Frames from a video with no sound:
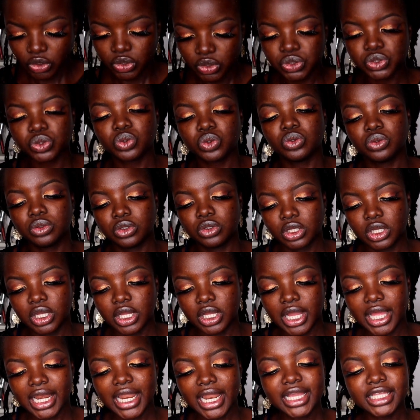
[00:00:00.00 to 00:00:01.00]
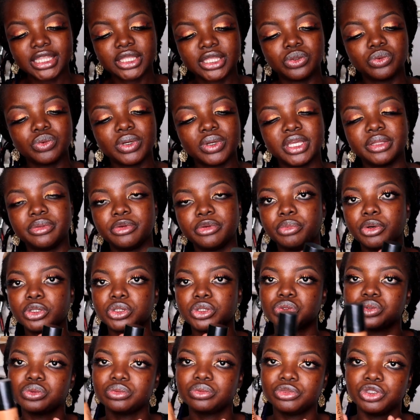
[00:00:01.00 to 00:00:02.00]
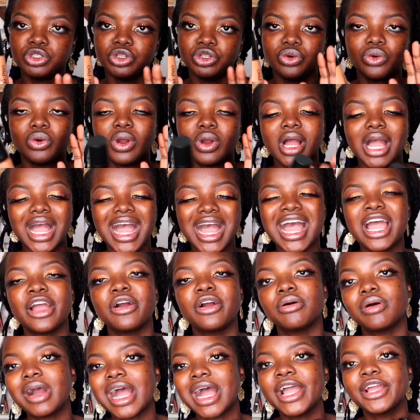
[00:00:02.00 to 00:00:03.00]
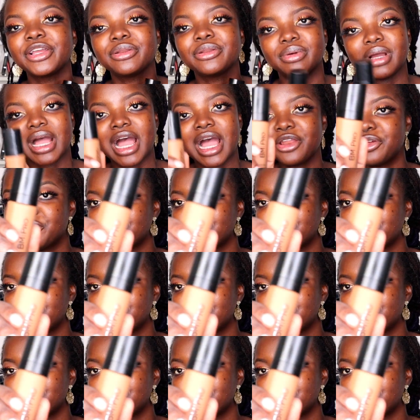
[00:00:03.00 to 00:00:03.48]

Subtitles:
So I like the way the bottle, I